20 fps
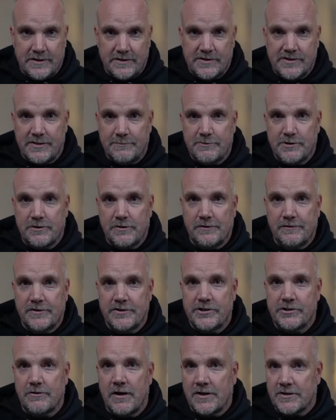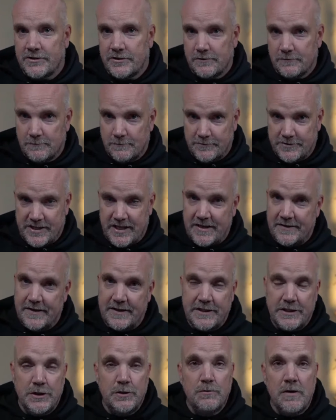there some sort of a structure or routine
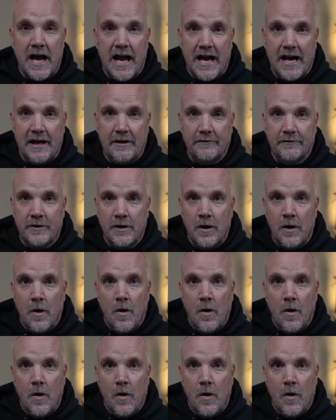that you have?